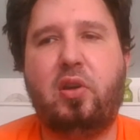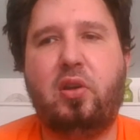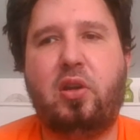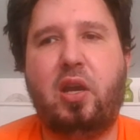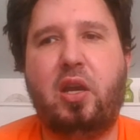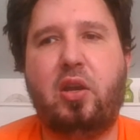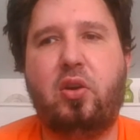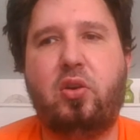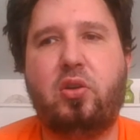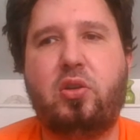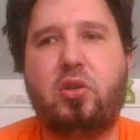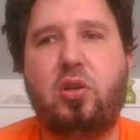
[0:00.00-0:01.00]

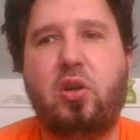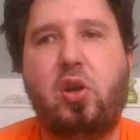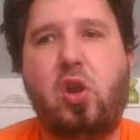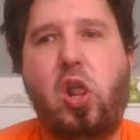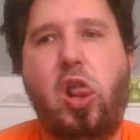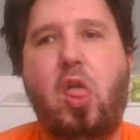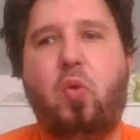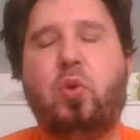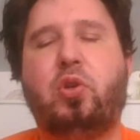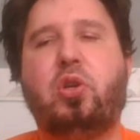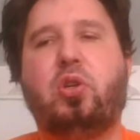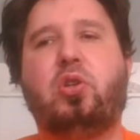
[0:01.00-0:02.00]
containers
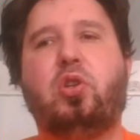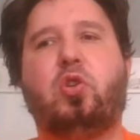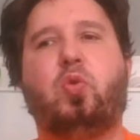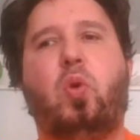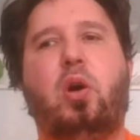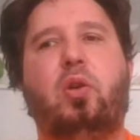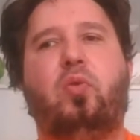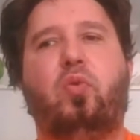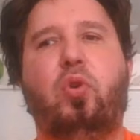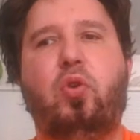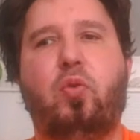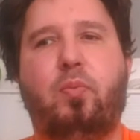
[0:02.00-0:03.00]
with just this one
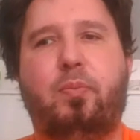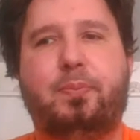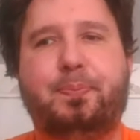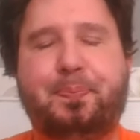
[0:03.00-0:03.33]
room.